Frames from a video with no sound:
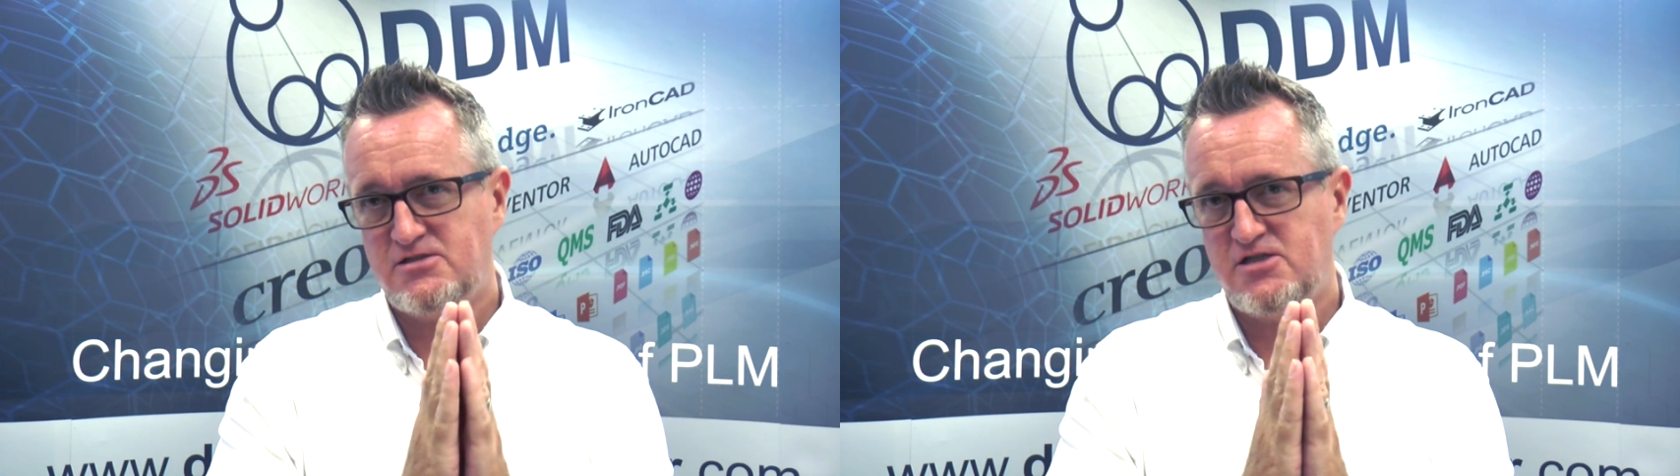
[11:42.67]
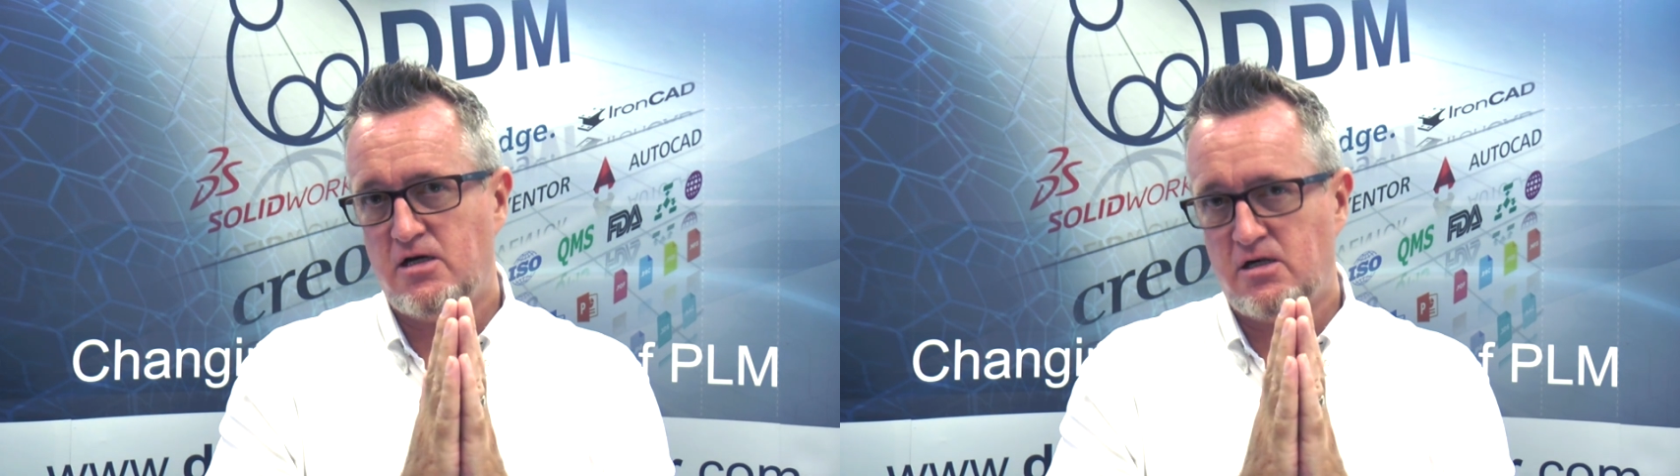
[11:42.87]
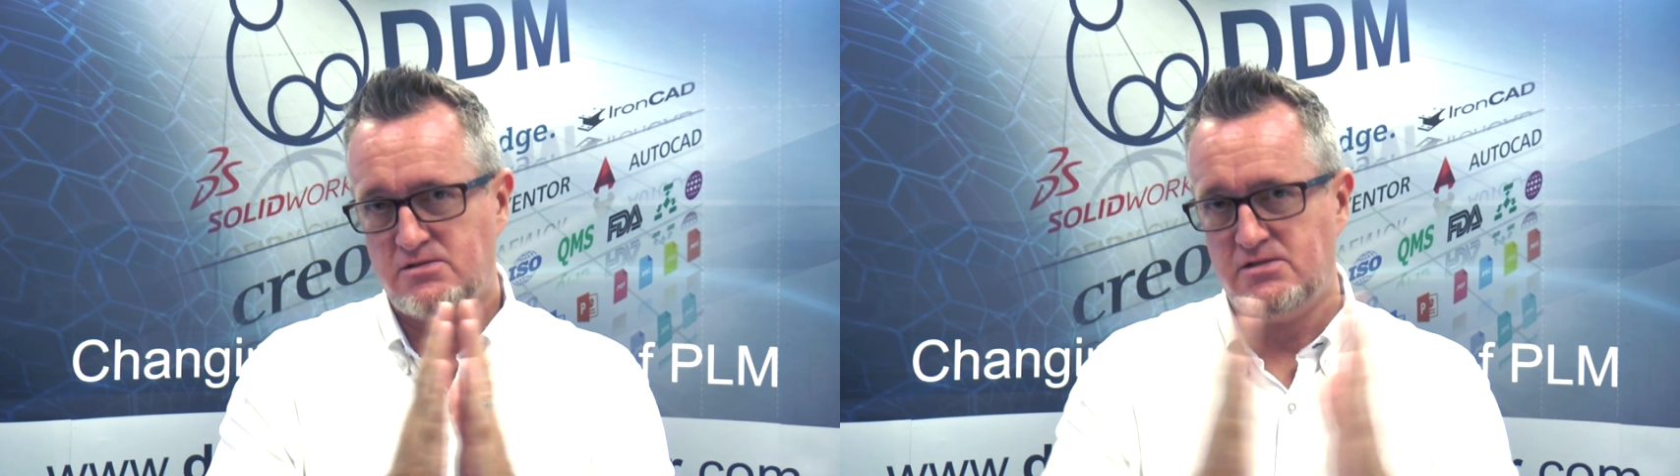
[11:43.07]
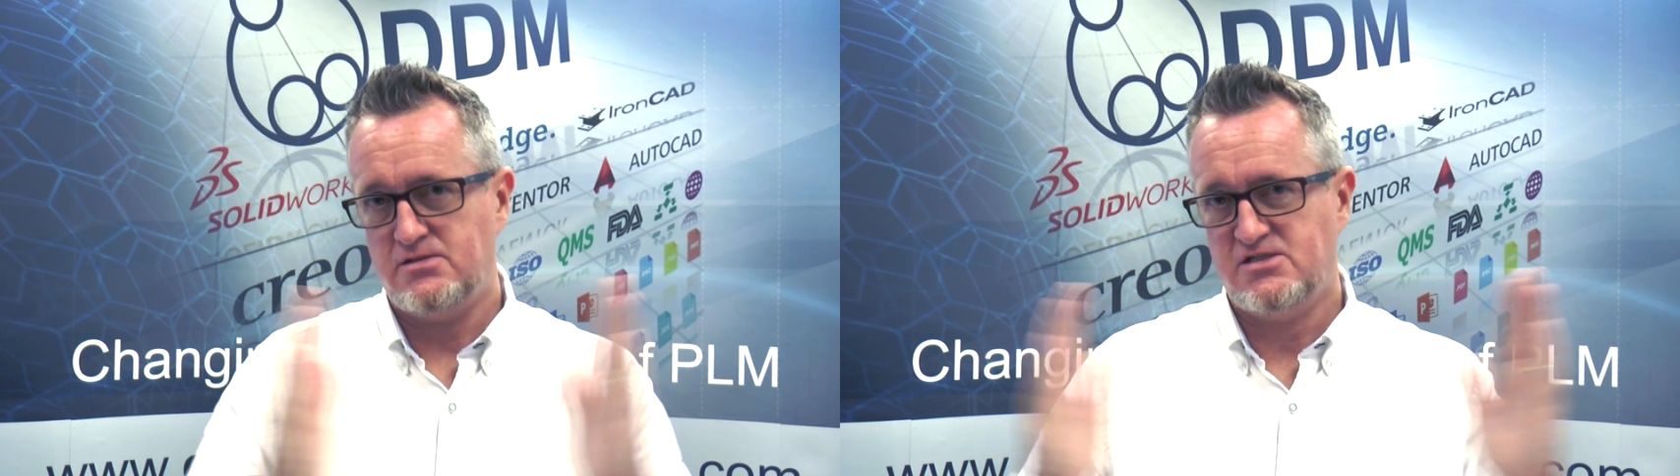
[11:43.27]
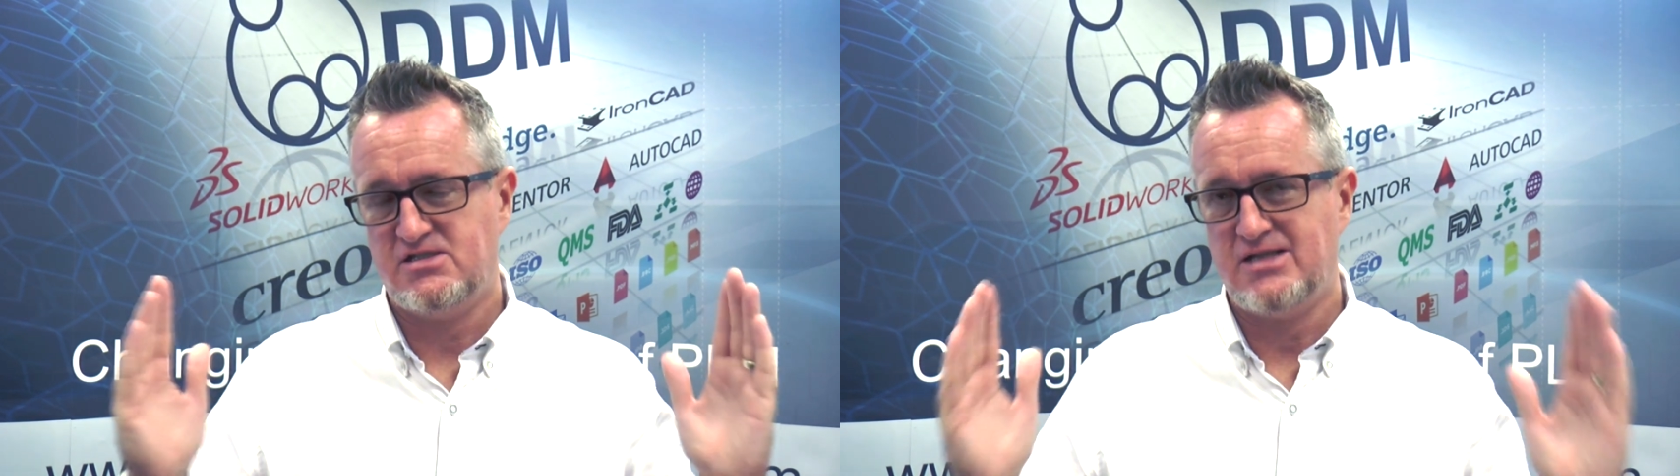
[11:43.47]
chart
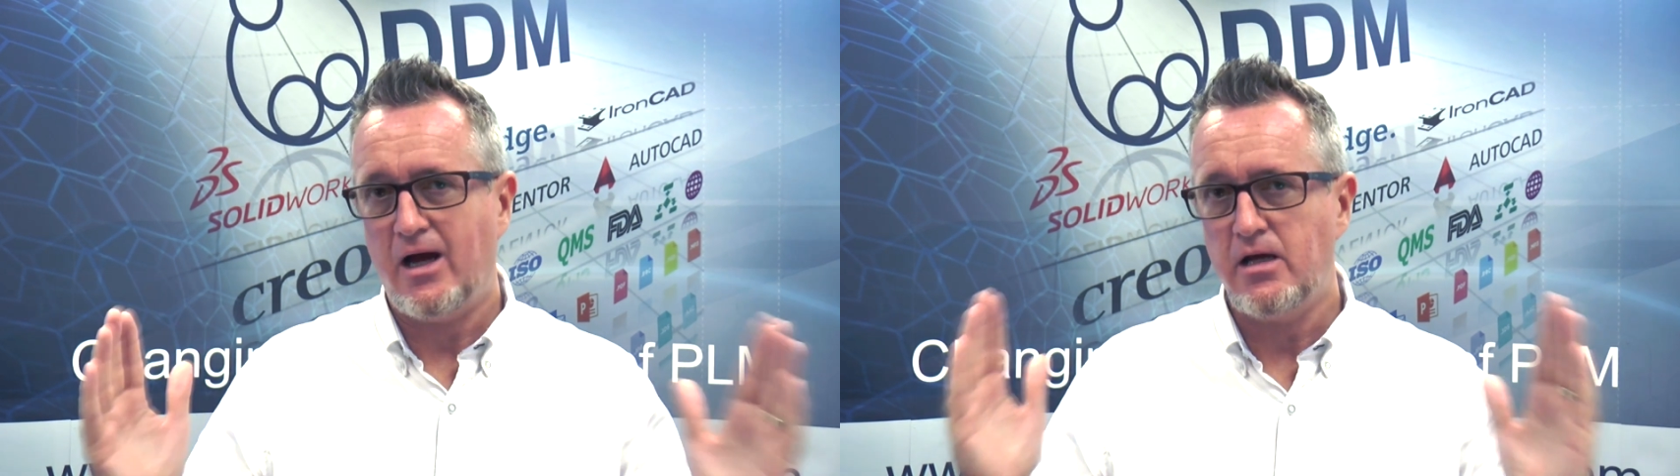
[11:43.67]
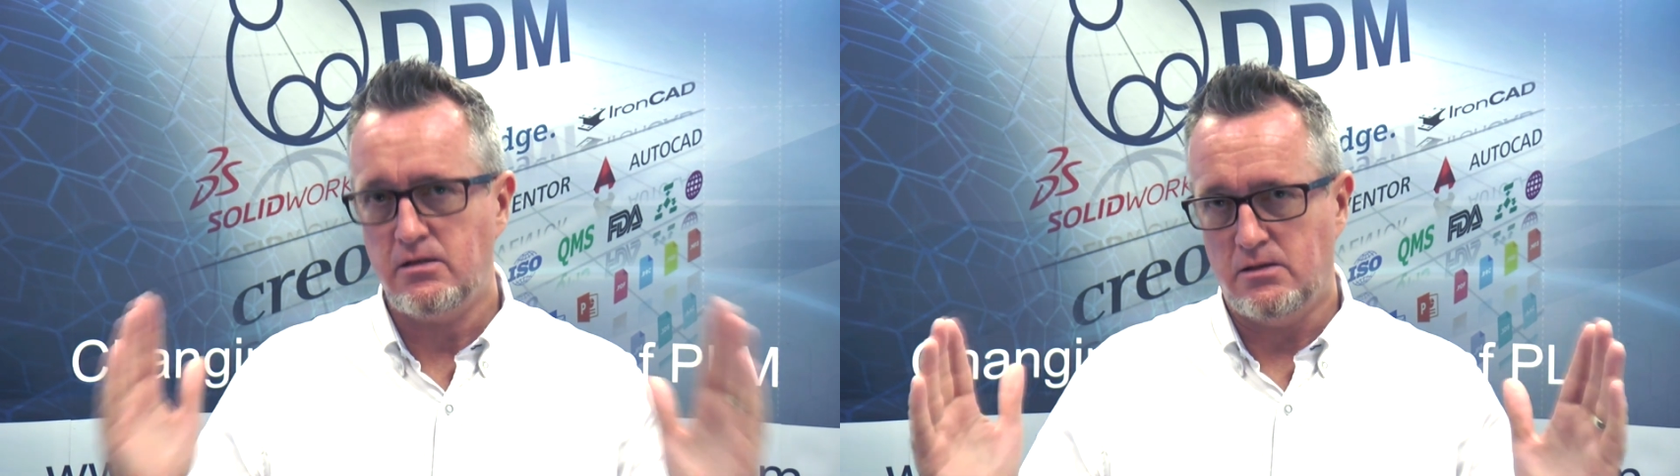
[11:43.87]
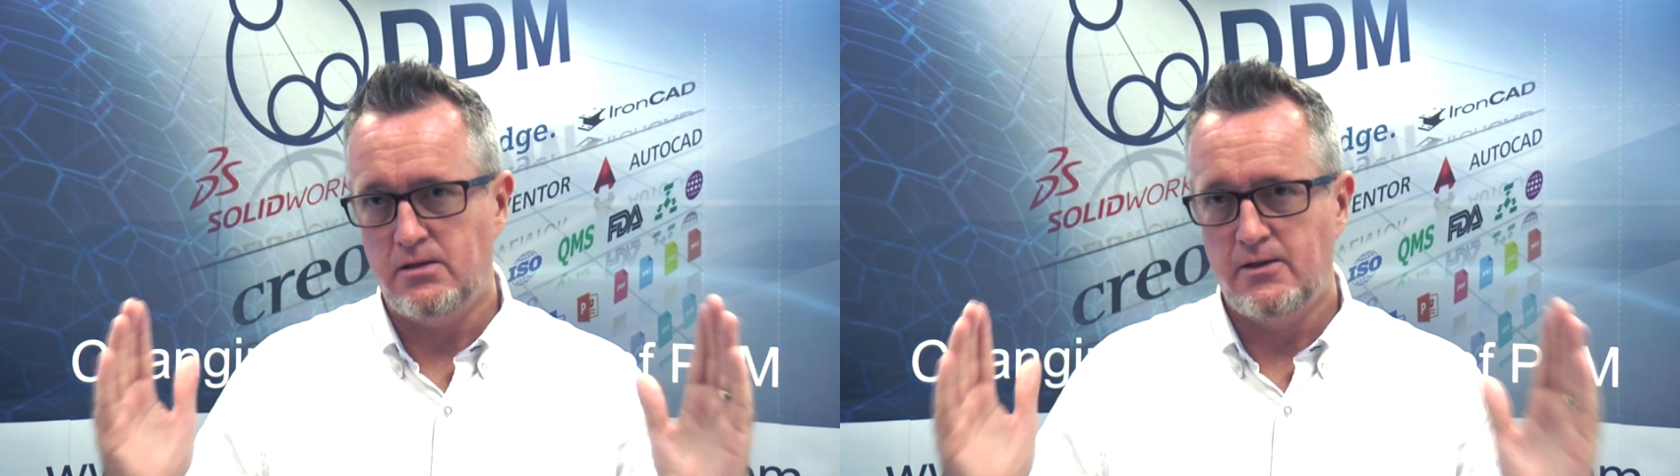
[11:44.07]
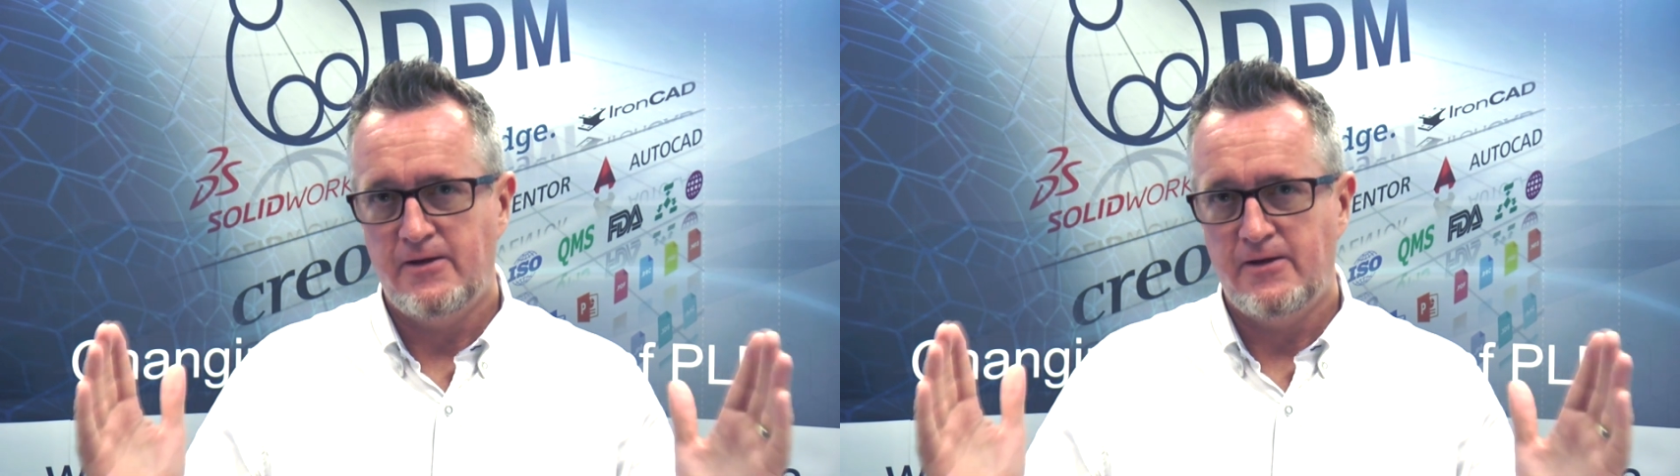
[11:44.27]
style